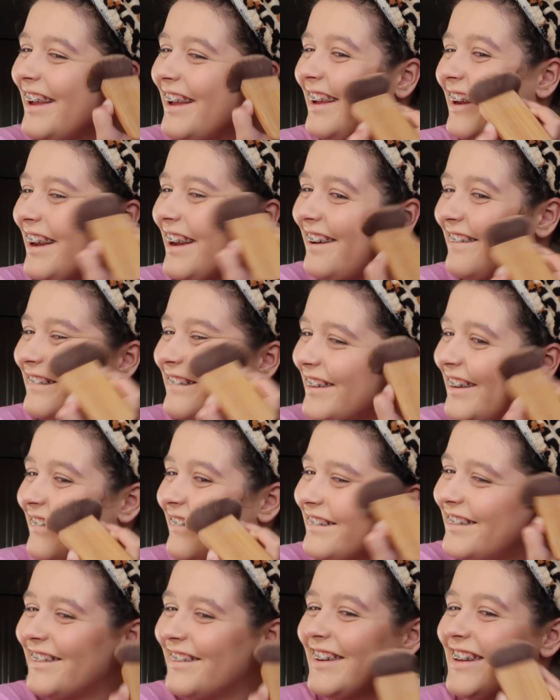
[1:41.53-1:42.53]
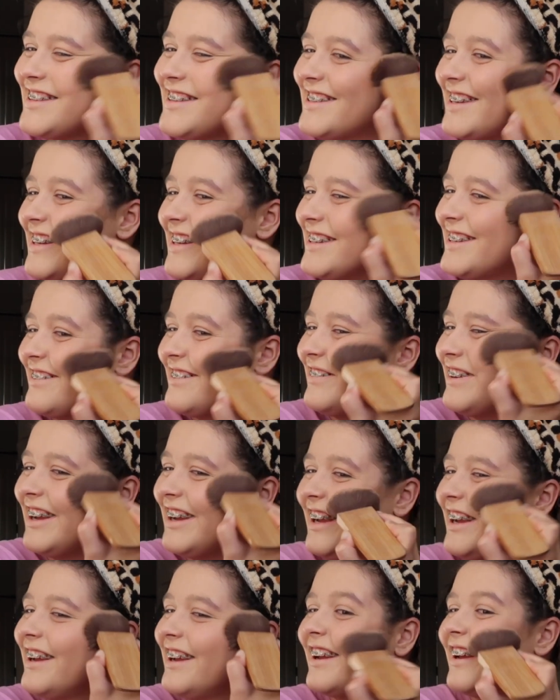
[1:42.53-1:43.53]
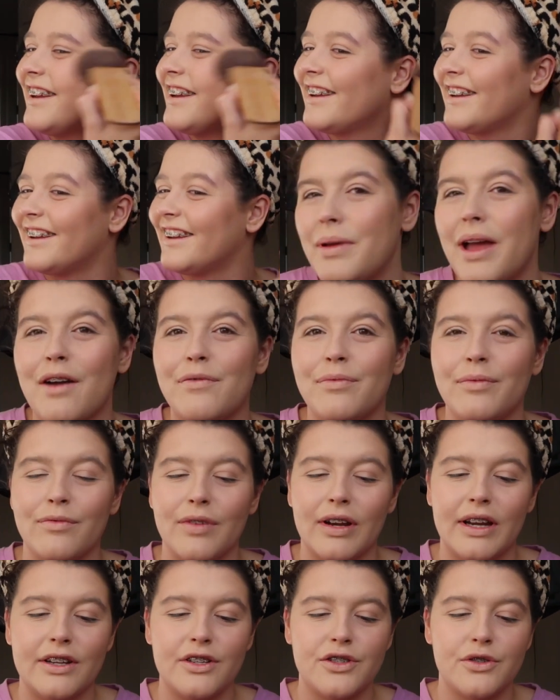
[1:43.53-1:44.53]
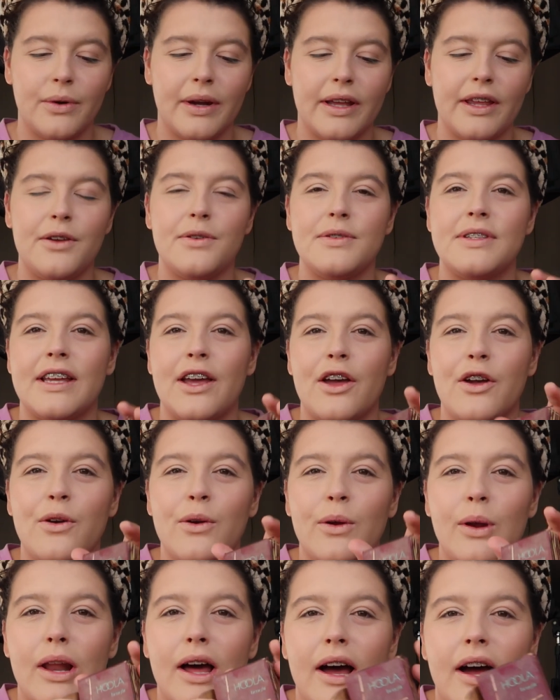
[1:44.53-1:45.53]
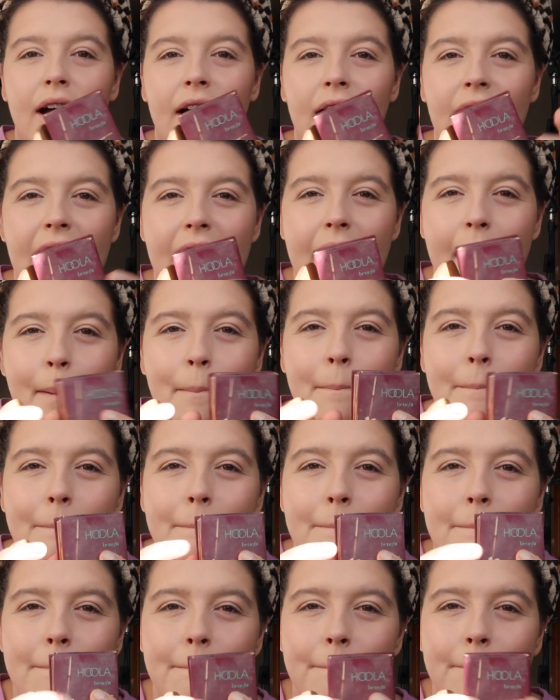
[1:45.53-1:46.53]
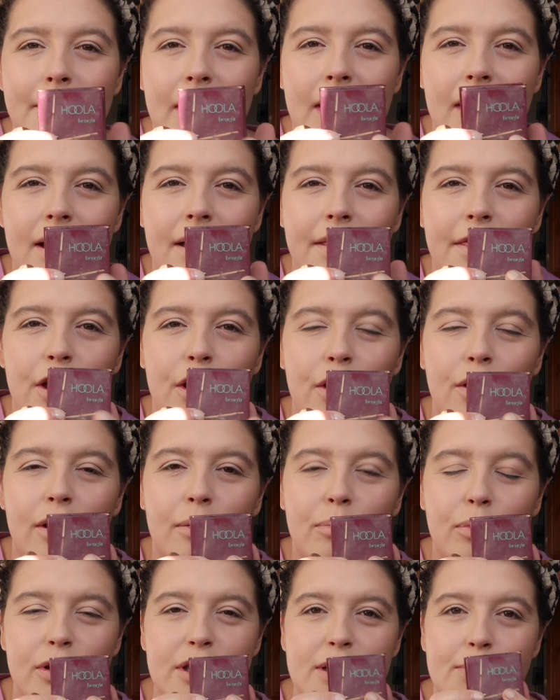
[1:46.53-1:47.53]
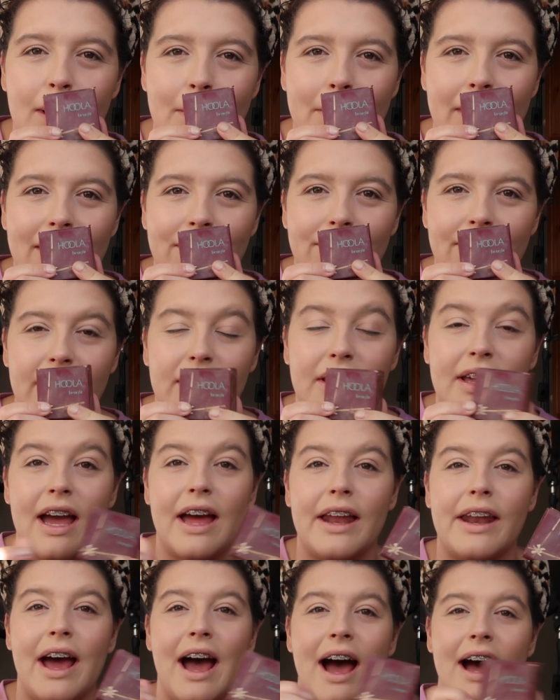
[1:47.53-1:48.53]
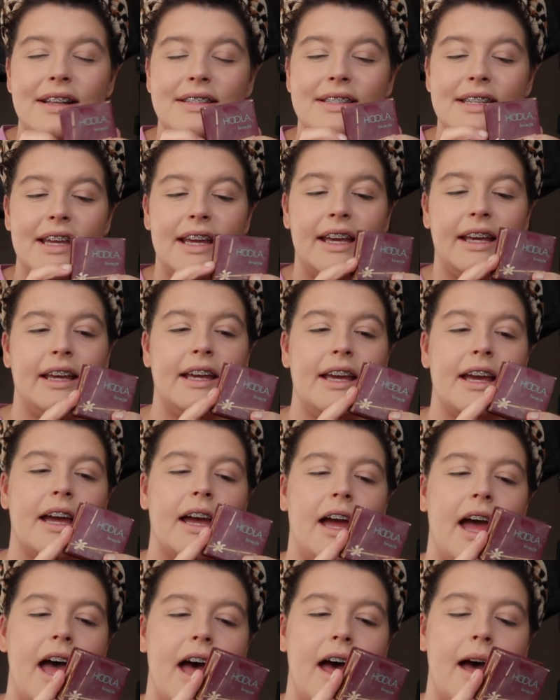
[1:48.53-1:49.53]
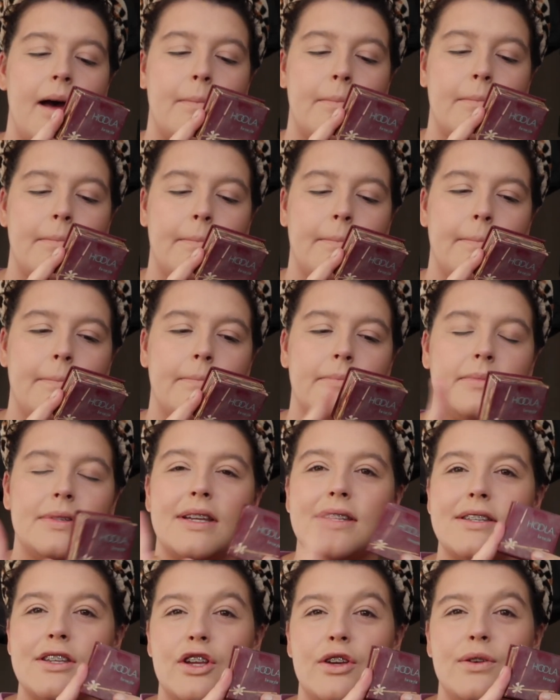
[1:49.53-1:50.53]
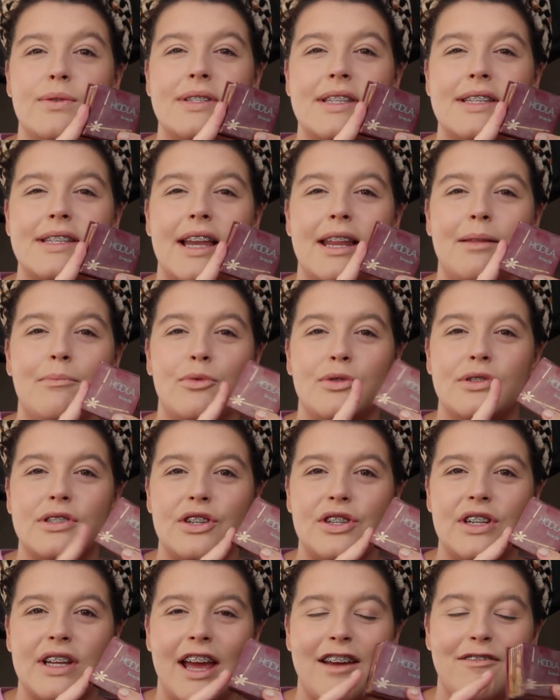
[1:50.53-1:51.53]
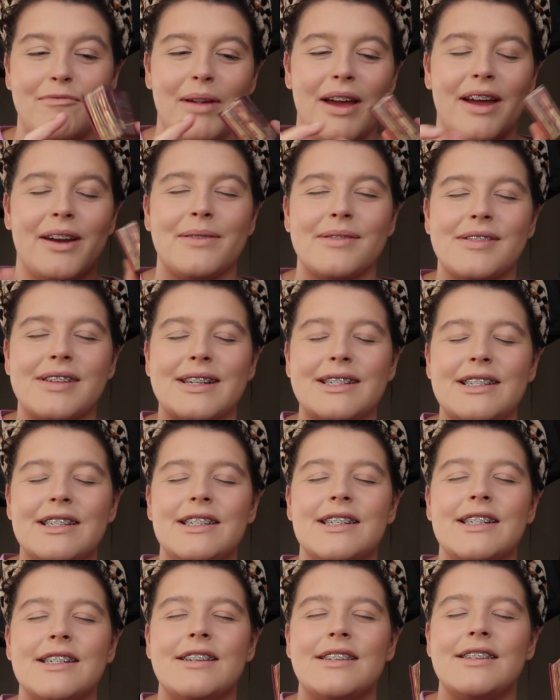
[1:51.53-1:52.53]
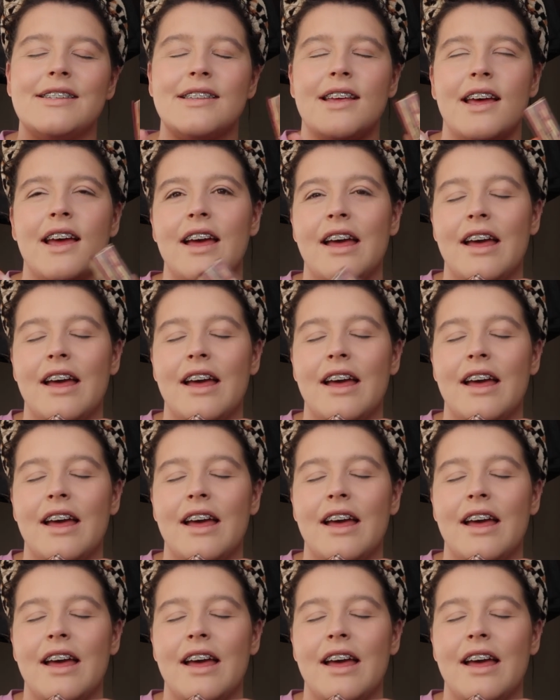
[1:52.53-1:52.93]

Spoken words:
You're laughing at me. You're listening to me. Yeah, I've been really enjoying using Hoola, the Hoola Bronzer by Benefit again. Hattie doesn't use this anymore, so she gave me it and I was like, yes.